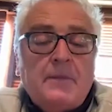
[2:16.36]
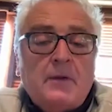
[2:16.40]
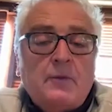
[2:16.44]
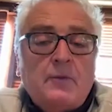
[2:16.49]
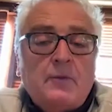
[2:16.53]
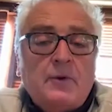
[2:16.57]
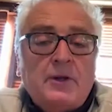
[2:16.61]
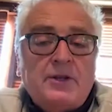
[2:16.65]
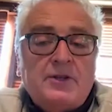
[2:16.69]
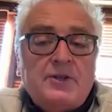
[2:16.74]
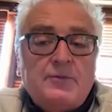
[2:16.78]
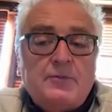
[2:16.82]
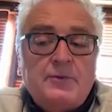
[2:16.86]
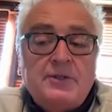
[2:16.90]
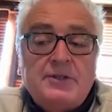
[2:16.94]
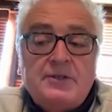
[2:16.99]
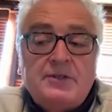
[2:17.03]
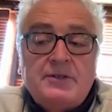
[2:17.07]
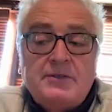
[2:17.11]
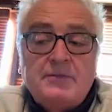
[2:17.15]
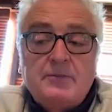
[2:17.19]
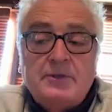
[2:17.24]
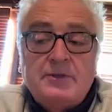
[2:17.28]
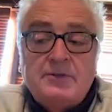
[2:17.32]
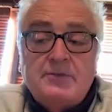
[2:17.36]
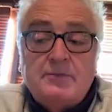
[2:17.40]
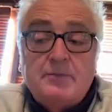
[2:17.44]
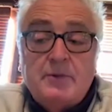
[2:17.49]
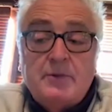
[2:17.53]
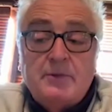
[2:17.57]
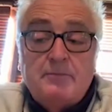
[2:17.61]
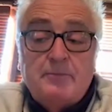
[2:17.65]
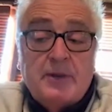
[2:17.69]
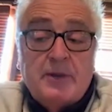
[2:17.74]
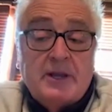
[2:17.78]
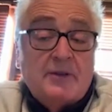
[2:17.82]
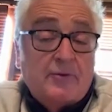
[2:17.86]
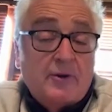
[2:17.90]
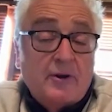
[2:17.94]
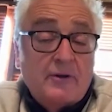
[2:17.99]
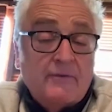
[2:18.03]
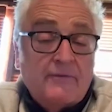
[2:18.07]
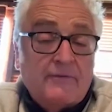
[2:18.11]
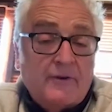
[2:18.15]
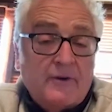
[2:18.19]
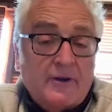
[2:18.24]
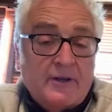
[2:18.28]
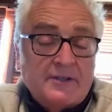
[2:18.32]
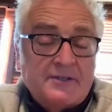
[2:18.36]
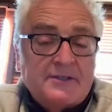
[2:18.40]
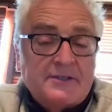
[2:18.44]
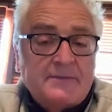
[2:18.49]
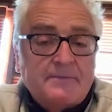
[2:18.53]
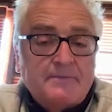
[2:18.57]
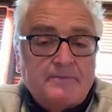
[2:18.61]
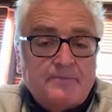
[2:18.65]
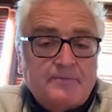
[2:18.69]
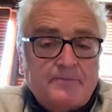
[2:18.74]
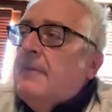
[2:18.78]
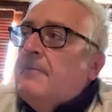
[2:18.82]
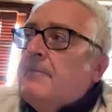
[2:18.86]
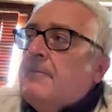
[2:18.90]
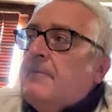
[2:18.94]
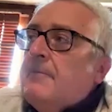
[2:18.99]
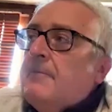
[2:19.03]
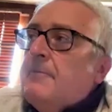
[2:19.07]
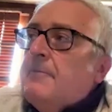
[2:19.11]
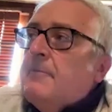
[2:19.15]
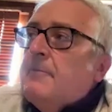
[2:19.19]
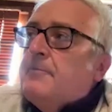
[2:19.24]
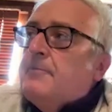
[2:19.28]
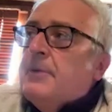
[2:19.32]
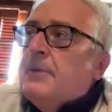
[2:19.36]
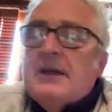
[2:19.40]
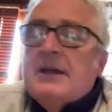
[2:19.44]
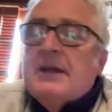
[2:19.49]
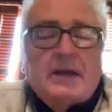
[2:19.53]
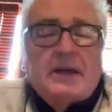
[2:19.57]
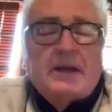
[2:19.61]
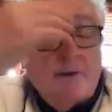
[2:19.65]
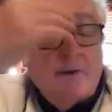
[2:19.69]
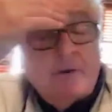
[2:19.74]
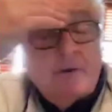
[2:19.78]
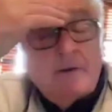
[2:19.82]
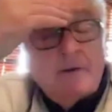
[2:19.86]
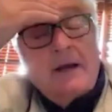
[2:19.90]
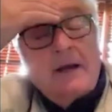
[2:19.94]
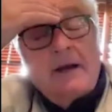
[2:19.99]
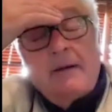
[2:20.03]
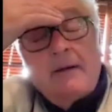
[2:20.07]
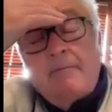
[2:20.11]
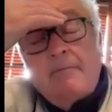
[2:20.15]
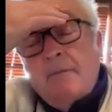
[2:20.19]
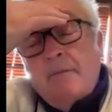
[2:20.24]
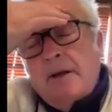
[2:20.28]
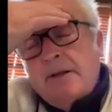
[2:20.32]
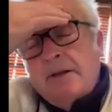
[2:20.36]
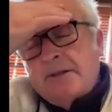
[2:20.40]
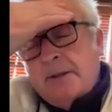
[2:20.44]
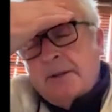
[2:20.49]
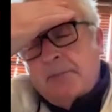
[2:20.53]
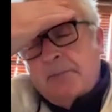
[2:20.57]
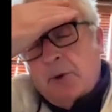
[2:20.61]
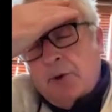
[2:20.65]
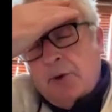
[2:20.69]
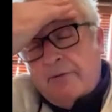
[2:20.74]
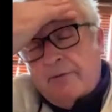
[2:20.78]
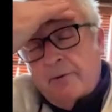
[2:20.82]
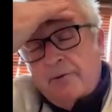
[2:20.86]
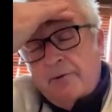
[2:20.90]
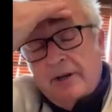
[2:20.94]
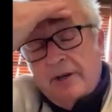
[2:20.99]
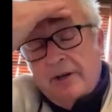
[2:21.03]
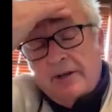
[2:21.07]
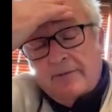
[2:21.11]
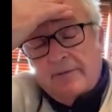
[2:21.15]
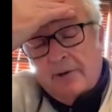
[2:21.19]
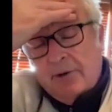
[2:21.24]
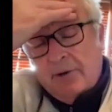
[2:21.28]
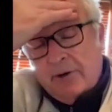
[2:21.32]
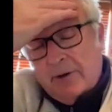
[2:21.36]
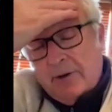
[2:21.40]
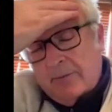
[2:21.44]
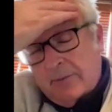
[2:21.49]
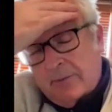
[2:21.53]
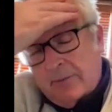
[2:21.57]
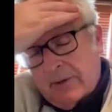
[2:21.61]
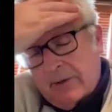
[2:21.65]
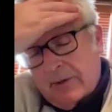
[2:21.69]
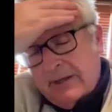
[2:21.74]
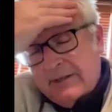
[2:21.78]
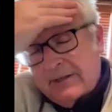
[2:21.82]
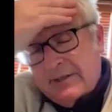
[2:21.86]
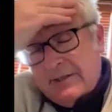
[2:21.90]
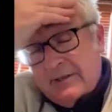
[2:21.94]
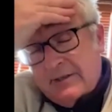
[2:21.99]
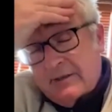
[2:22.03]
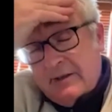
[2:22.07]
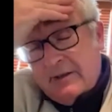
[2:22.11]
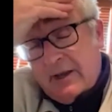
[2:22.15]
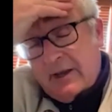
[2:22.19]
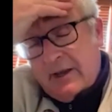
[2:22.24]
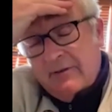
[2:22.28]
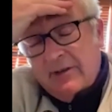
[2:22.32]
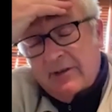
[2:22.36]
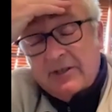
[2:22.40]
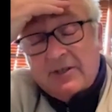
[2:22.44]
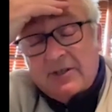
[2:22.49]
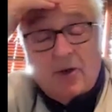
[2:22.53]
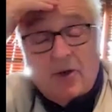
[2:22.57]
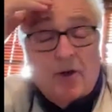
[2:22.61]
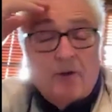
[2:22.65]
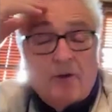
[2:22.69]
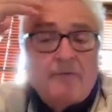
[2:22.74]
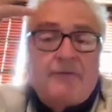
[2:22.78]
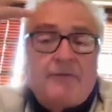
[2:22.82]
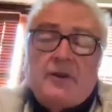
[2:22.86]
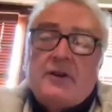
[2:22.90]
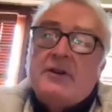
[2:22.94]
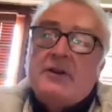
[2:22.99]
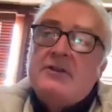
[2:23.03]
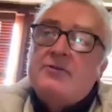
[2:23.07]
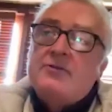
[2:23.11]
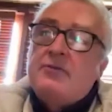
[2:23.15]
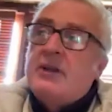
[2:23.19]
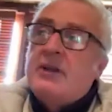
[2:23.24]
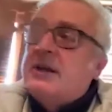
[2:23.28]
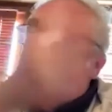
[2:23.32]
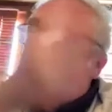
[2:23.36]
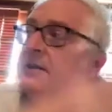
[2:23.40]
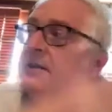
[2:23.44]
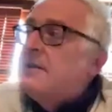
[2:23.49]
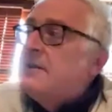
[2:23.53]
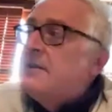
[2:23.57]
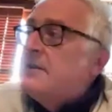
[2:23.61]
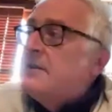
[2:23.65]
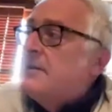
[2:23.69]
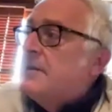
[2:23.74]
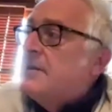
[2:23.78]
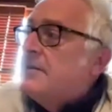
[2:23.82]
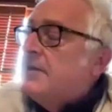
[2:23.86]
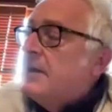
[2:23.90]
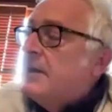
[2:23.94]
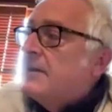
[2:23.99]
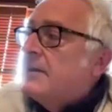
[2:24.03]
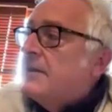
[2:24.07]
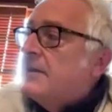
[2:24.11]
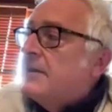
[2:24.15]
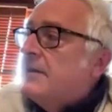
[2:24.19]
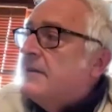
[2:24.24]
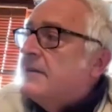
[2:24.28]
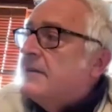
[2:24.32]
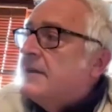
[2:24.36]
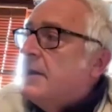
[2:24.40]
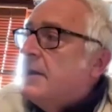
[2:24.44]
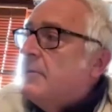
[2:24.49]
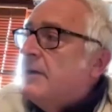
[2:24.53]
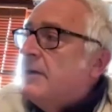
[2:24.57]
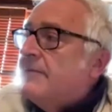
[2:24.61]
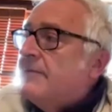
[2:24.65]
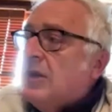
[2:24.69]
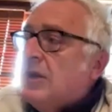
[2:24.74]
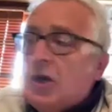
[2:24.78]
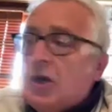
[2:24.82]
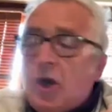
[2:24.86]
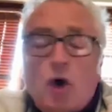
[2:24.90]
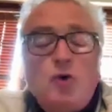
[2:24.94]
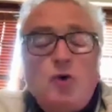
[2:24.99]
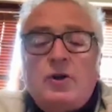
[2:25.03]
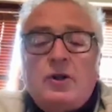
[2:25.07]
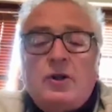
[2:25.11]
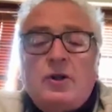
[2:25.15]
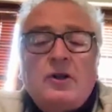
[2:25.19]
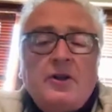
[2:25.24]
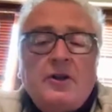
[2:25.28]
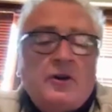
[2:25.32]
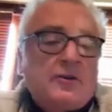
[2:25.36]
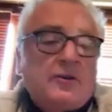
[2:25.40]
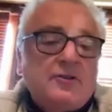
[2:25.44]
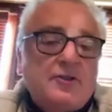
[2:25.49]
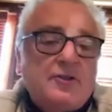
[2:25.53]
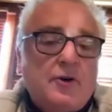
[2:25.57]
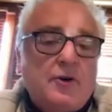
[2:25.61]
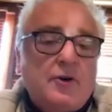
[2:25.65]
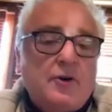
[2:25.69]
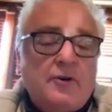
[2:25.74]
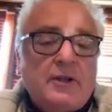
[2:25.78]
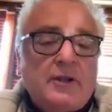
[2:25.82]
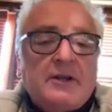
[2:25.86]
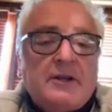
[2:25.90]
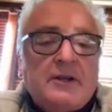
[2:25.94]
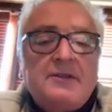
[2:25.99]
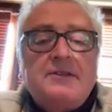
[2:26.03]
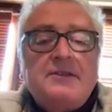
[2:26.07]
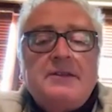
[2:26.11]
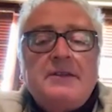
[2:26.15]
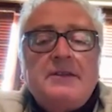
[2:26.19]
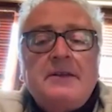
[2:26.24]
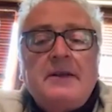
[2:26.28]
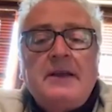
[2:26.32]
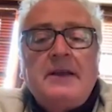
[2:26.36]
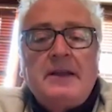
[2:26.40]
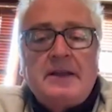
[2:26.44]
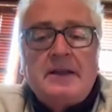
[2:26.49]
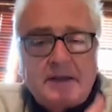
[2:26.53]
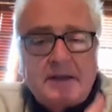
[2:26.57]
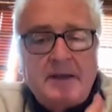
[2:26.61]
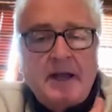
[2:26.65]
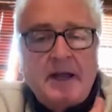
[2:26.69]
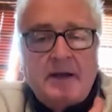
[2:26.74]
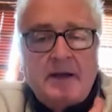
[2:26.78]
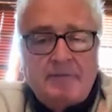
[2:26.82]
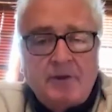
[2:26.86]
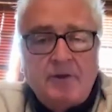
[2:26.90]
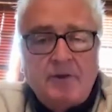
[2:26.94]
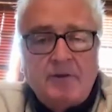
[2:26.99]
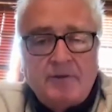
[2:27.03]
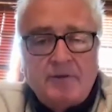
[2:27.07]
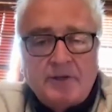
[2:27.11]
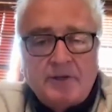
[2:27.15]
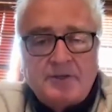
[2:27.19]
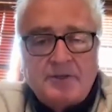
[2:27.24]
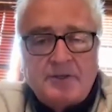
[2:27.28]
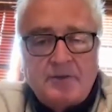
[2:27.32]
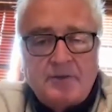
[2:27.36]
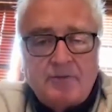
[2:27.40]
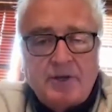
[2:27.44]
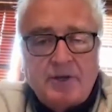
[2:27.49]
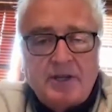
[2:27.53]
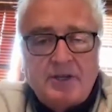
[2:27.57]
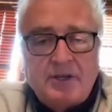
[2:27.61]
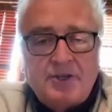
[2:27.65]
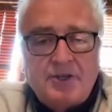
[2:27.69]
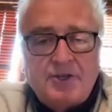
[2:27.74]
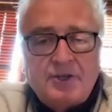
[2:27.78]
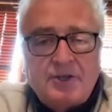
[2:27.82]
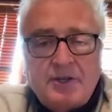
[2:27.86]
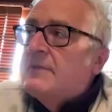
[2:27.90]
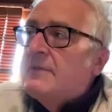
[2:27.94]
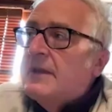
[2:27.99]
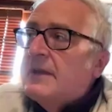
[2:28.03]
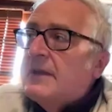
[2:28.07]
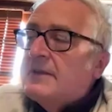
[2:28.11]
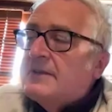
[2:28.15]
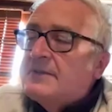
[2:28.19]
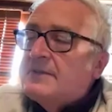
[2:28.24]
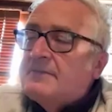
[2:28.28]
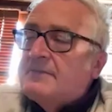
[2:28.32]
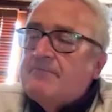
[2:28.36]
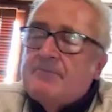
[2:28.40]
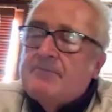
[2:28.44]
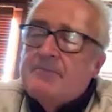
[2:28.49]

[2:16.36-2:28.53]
which was a big thrill for us. Being given support from Creative Europe has given us confidence, really, to think that however local your story is, it can have a universal reach. It's